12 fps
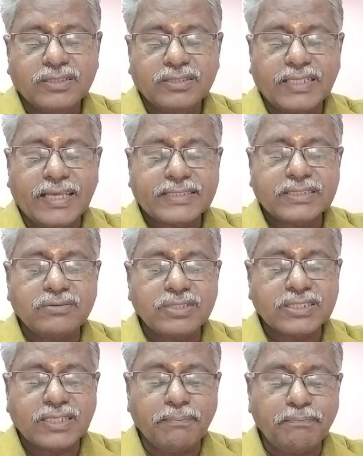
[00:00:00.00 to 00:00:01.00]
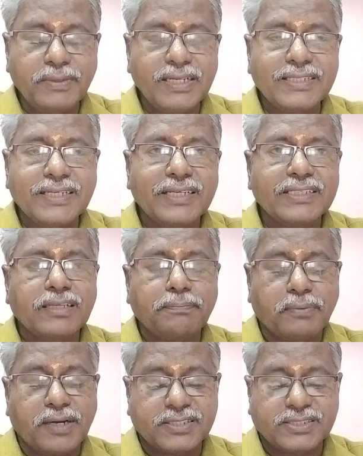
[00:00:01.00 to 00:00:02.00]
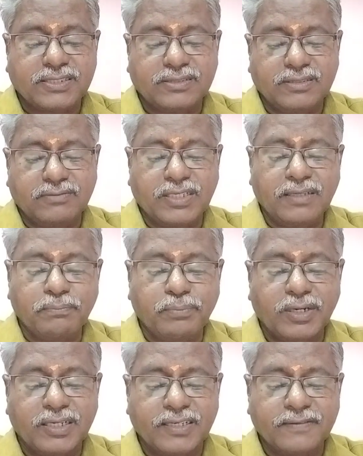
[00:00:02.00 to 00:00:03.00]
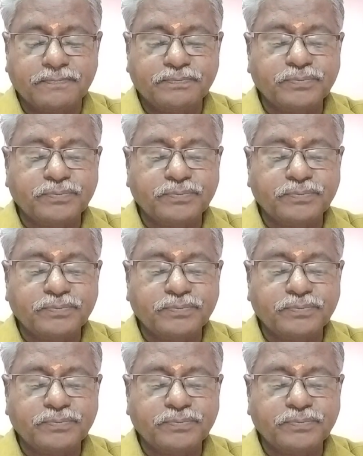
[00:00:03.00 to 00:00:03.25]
The action was completed in the past. Very important.